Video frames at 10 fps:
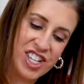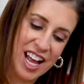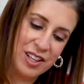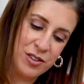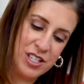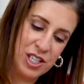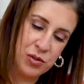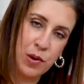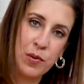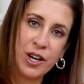shallow
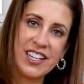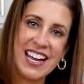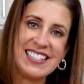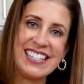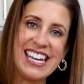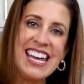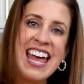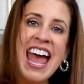dish will work nicely.